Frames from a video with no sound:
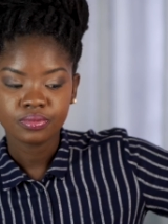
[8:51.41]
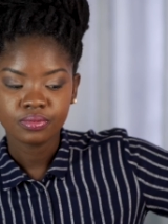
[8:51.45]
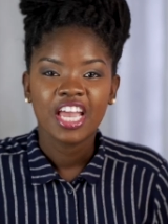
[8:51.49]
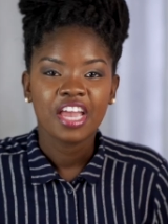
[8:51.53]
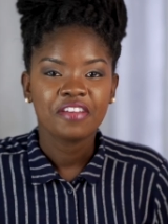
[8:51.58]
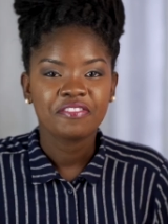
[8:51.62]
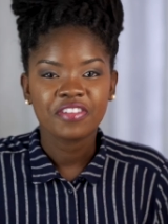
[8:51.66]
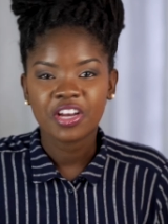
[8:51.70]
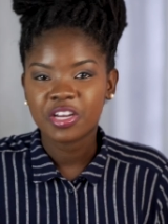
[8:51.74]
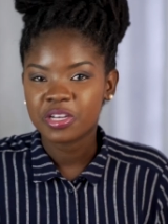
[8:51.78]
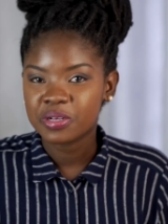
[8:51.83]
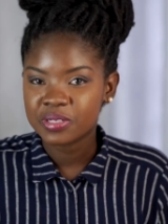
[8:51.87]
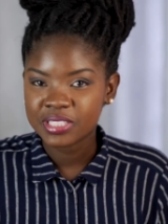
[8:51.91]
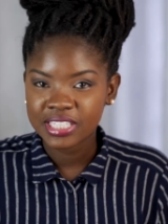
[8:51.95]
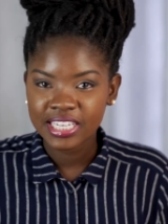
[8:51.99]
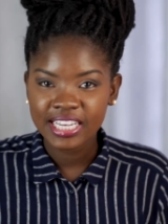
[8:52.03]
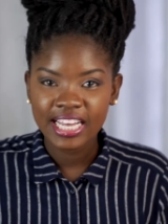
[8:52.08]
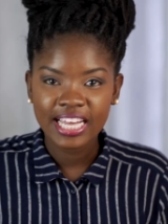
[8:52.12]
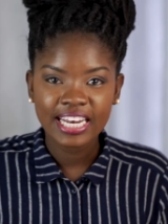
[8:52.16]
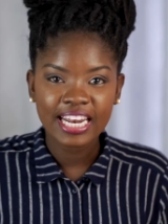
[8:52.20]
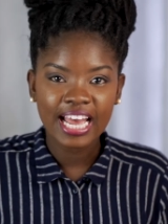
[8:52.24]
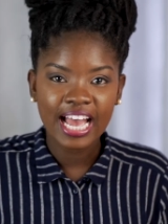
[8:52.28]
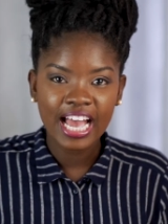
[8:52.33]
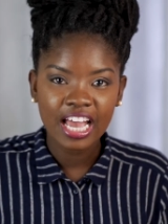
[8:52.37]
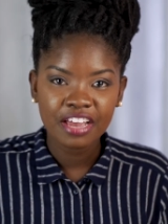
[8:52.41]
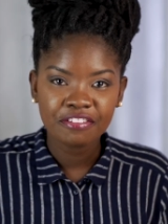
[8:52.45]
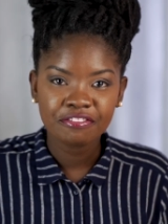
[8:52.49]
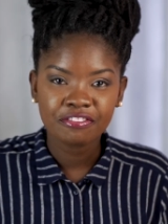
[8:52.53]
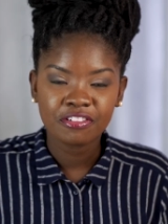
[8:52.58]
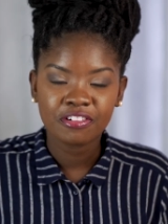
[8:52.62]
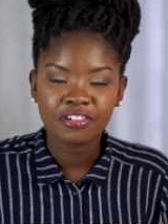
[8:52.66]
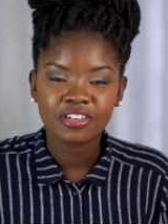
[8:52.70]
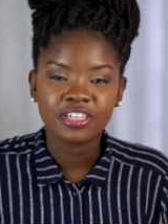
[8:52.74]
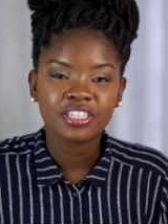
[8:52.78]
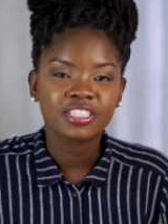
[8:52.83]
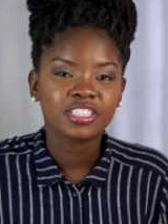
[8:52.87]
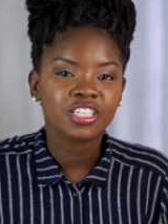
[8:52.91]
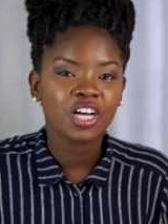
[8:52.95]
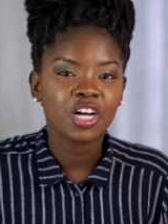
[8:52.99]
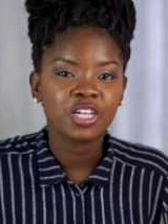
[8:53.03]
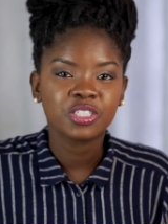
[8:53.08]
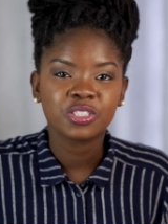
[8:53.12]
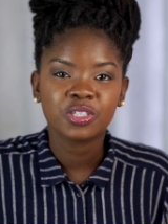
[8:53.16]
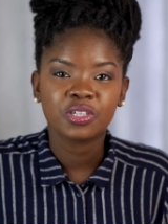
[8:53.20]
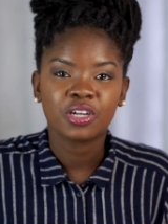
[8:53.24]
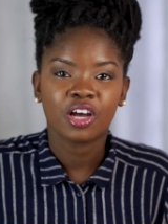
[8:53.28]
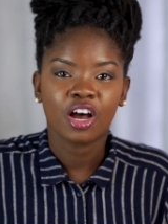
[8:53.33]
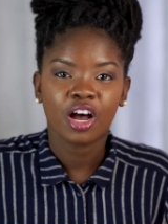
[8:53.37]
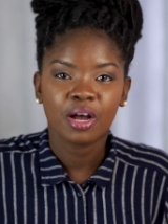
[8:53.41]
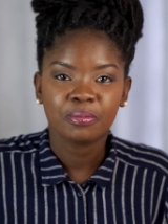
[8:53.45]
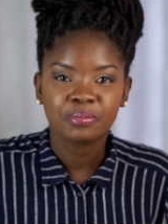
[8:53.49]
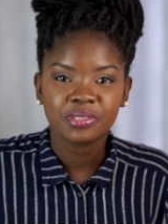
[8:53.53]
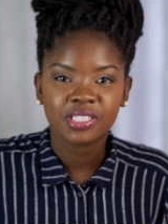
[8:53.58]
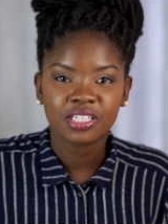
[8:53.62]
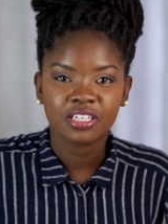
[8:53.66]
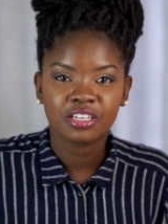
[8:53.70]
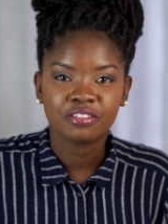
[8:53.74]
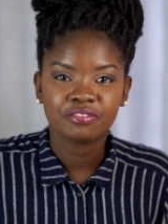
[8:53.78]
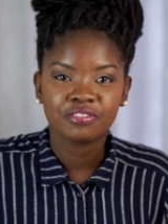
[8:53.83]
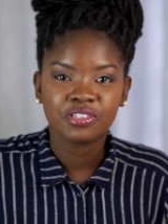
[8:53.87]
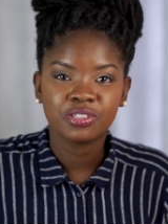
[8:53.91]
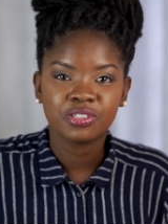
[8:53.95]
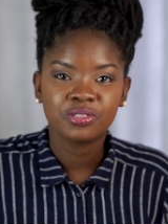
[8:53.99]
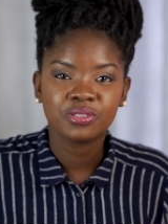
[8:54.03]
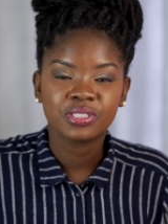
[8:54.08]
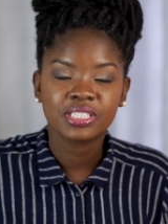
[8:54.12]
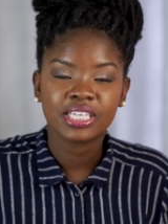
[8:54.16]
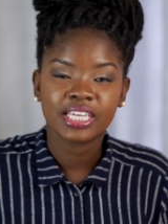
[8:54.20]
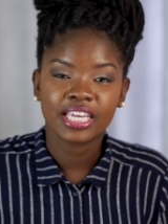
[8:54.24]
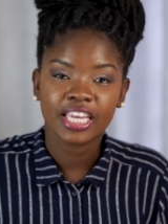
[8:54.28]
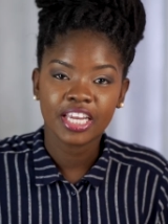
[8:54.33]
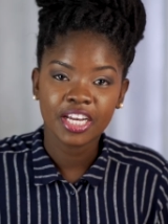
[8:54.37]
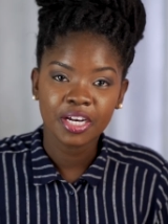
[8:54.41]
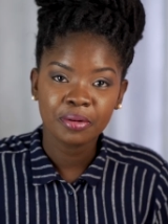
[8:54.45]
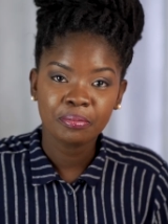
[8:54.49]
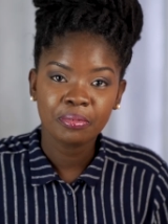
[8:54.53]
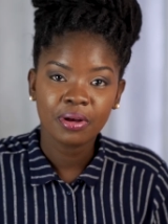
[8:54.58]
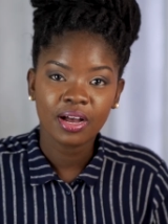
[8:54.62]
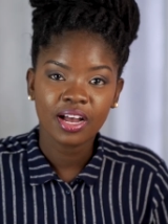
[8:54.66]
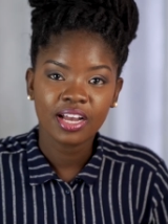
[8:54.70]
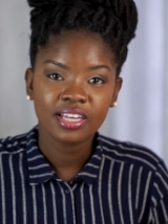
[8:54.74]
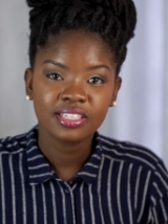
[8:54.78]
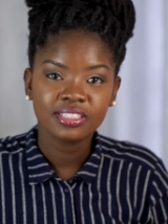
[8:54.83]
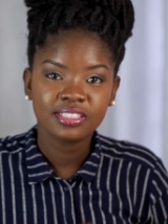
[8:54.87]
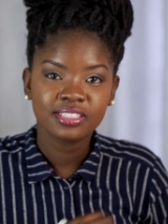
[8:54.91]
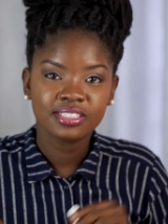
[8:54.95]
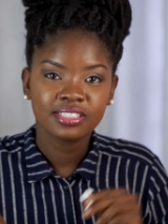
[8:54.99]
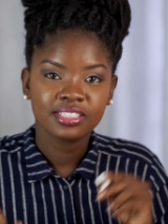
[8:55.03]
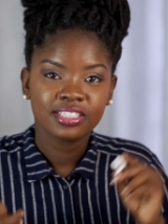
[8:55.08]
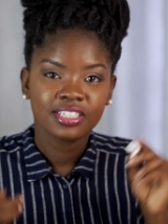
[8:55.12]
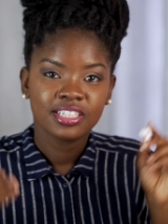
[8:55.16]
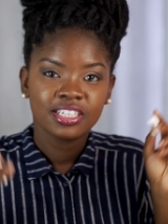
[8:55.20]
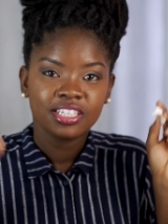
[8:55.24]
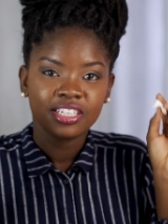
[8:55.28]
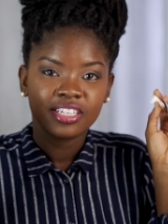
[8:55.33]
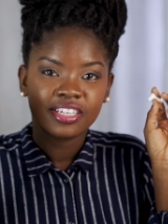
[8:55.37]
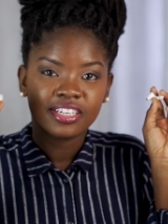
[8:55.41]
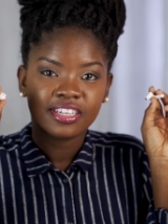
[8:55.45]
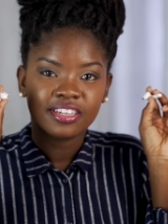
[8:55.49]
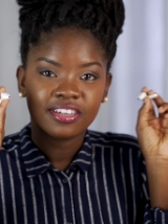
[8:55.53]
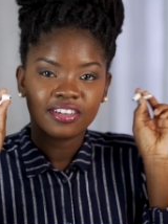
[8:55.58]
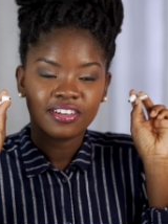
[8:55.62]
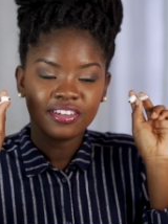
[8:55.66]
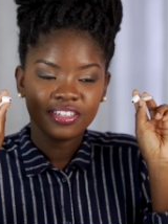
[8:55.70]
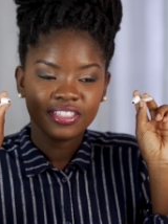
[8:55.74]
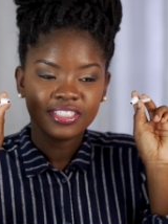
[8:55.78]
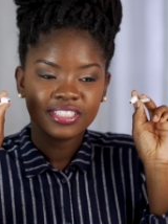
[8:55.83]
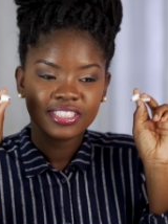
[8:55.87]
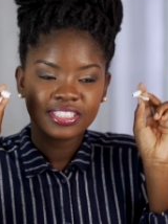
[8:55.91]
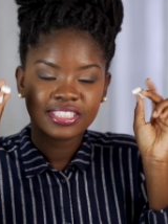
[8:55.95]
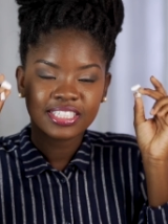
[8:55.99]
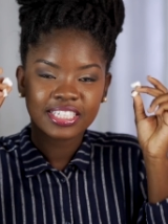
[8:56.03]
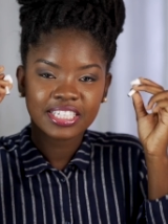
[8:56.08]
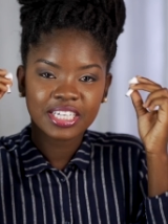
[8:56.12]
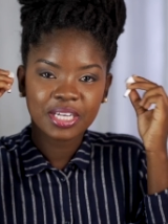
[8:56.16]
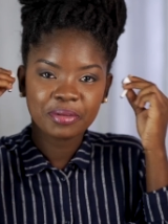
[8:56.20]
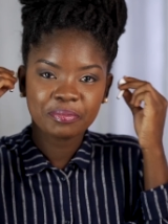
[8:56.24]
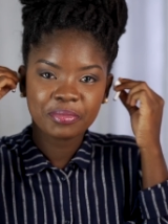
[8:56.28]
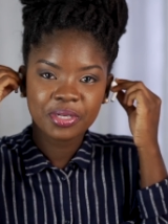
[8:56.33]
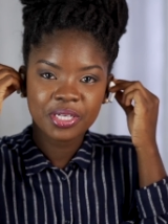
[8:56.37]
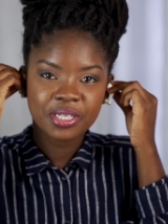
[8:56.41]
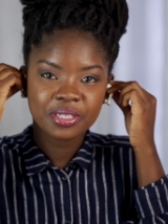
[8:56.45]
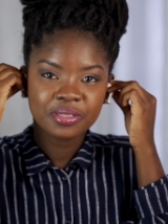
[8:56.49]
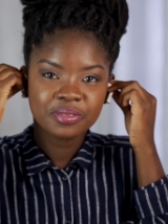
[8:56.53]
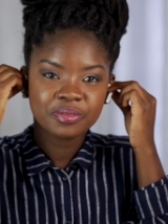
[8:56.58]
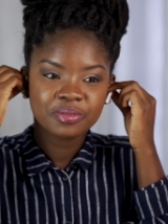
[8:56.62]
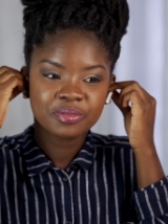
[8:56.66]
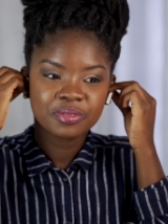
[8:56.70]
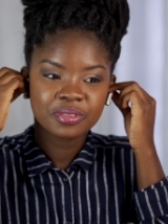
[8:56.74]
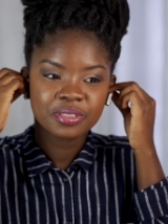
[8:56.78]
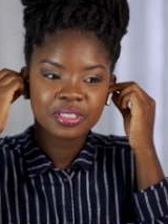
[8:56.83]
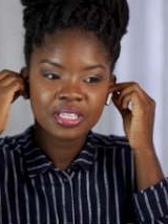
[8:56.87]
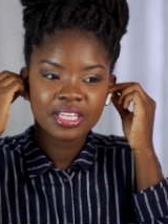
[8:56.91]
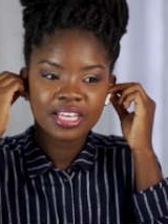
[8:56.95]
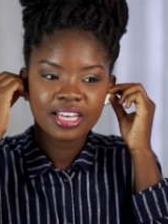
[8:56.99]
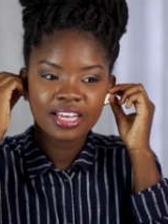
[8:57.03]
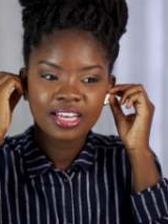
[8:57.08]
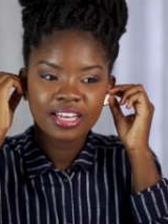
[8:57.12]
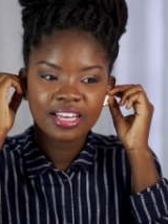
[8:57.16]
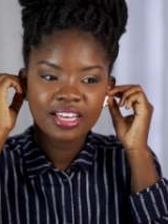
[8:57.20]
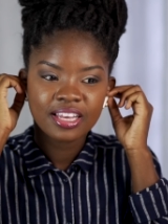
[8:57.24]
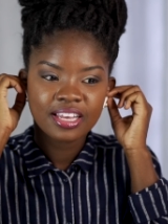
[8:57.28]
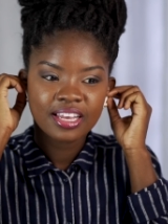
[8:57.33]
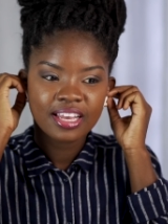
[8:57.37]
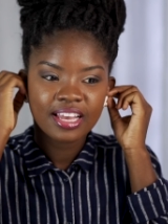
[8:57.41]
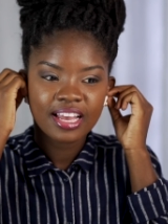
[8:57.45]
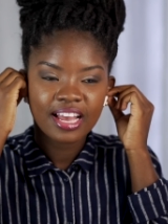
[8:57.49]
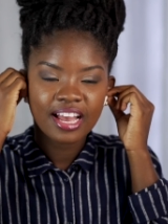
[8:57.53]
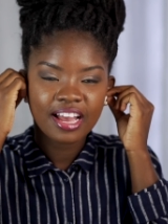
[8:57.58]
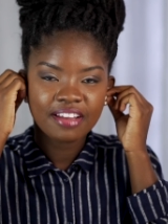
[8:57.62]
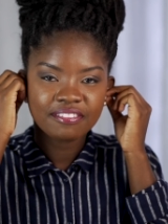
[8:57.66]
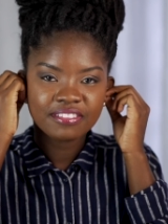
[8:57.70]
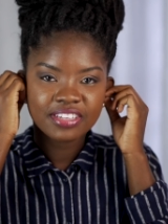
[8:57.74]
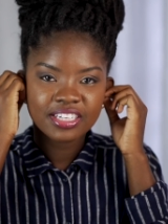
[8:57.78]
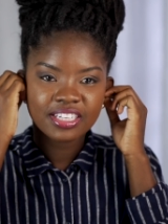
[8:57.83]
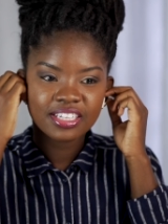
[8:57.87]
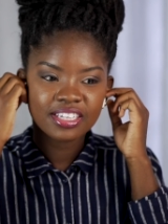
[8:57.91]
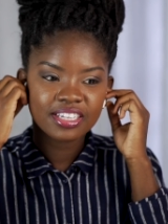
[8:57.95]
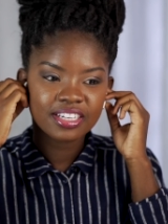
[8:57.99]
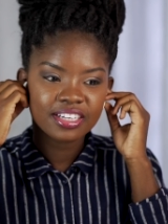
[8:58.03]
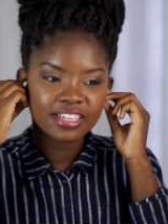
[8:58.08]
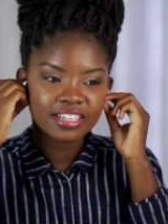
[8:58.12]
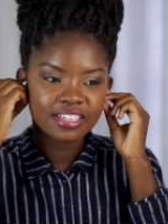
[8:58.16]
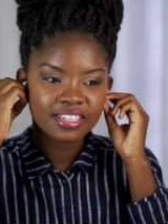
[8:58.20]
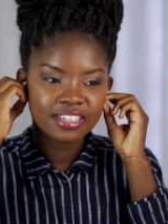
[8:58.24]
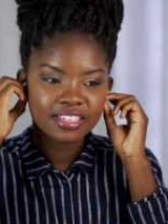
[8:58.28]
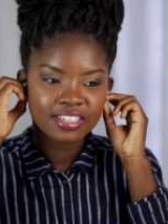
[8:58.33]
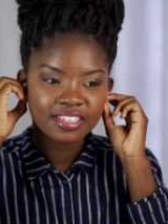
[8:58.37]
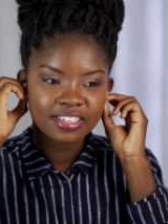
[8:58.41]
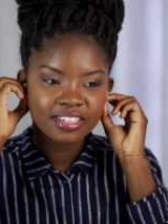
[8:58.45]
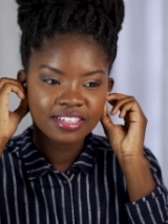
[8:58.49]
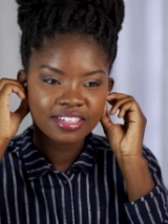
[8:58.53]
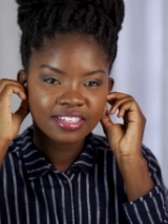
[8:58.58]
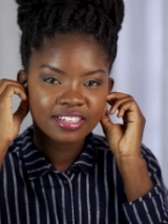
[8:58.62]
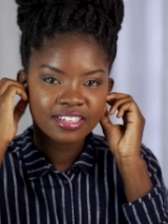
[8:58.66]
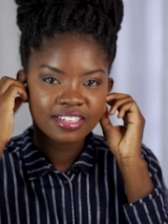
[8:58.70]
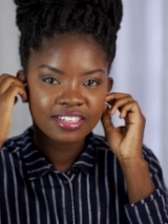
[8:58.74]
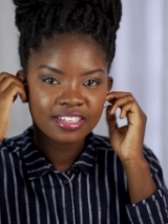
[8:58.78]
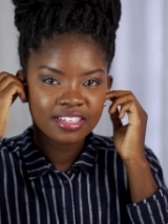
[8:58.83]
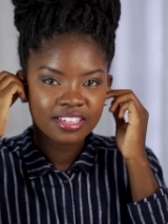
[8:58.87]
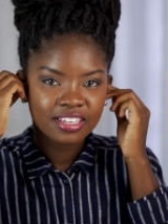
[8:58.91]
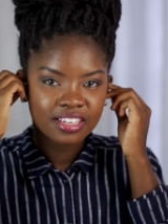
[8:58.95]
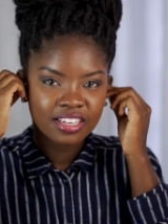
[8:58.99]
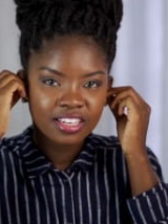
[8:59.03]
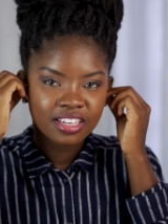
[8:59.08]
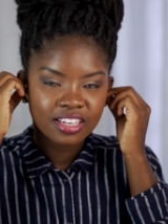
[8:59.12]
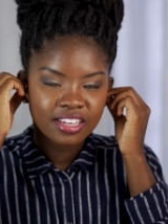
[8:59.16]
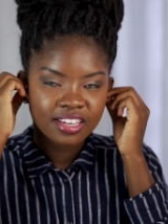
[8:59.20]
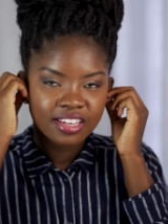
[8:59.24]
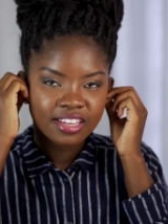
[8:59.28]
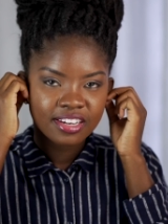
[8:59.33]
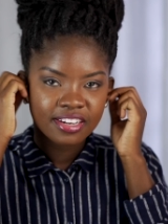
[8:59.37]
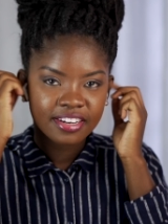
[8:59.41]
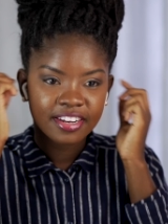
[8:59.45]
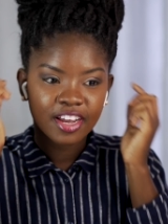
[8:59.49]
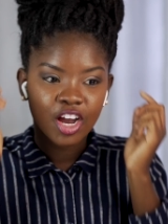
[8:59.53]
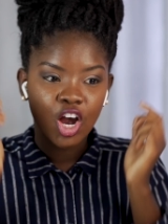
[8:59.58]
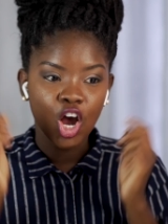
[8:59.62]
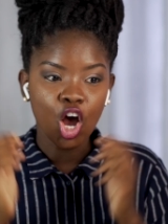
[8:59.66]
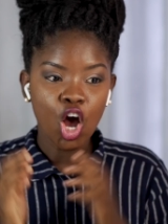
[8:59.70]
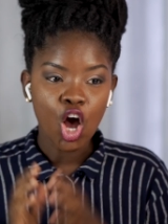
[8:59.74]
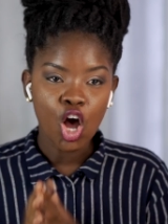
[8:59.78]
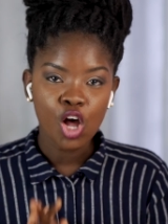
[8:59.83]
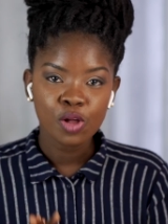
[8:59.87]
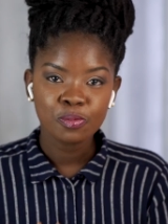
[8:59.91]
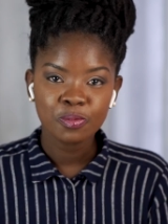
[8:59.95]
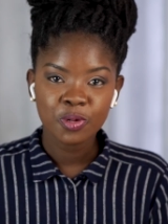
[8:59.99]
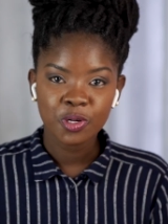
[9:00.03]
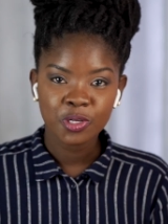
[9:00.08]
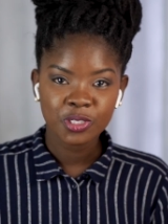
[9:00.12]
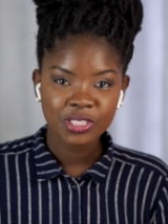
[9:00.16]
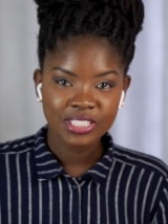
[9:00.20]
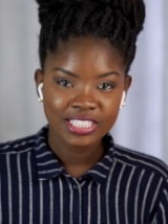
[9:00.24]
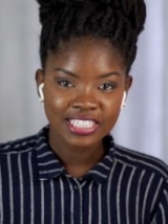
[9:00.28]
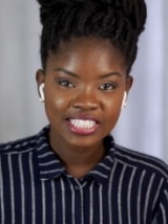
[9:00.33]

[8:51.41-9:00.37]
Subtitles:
If you're using an iPhone, there's also the option of using AirPods. You know, stick them in, have it here. They're almost